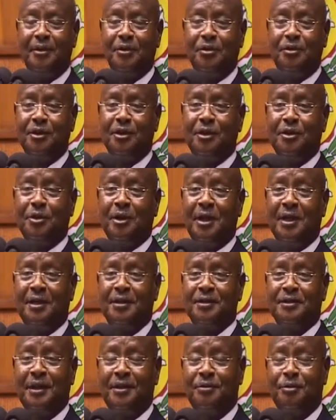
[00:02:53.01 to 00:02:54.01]
You think
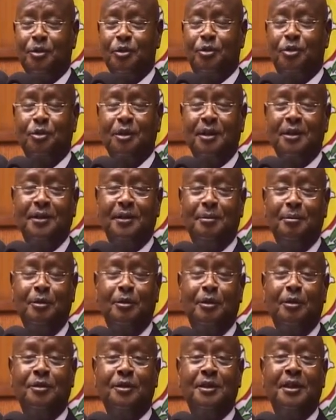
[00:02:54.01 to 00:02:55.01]
Ugandans have not read the book
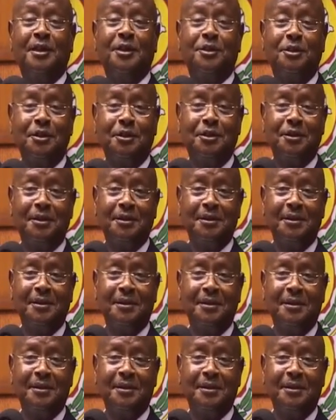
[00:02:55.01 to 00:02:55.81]
of Genesis